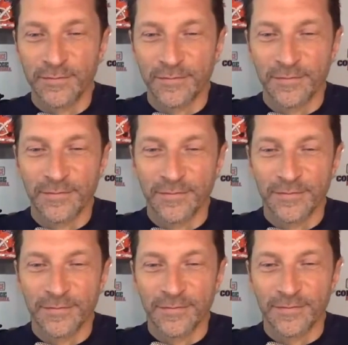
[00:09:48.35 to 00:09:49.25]

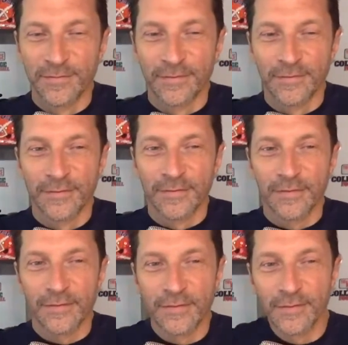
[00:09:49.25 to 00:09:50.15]

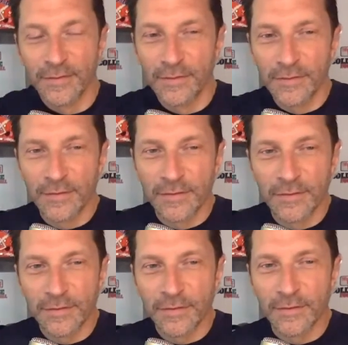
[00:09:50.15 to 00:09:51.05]

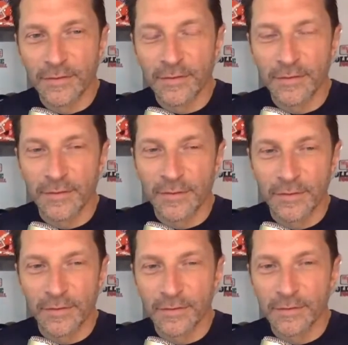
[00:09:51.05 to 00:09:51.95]

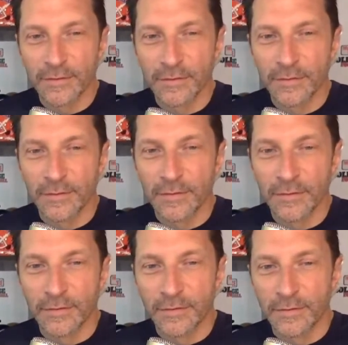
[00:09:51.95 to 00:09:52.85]

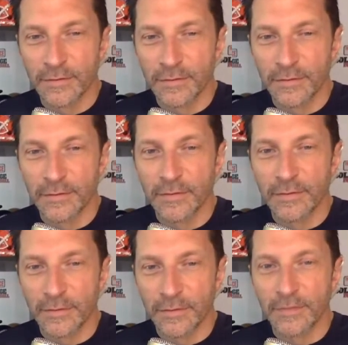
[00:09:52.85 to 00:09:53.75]

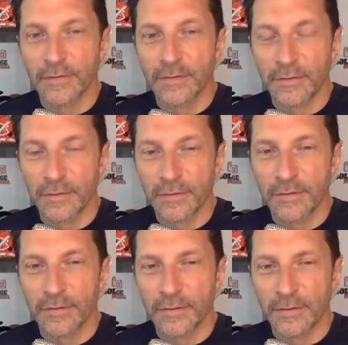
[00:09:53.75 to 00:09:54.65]

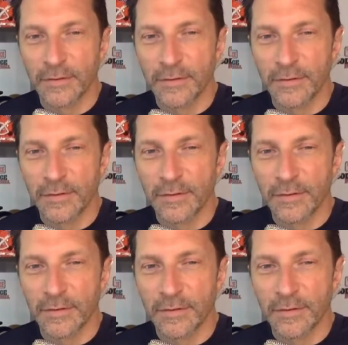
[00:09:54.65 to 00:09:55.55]

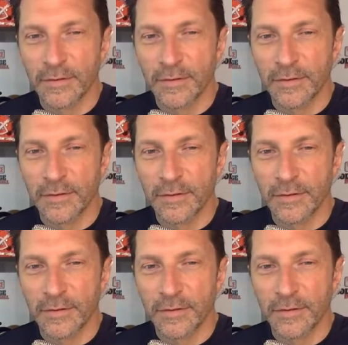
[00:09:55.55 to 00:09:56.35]
This person isn't speaking.